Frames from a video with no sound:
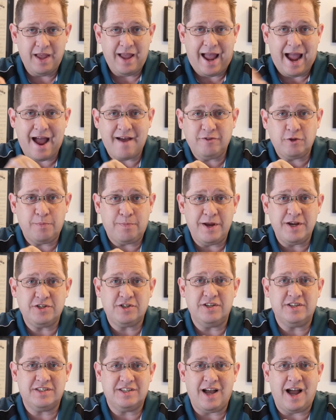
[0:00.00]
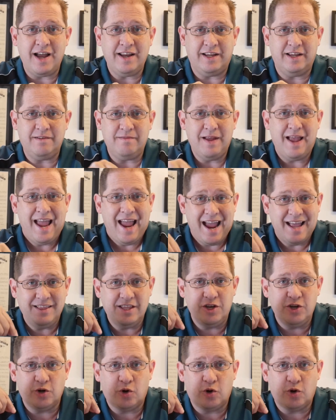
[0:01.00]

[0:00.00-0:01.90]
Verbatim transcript: have the patient sign it, and then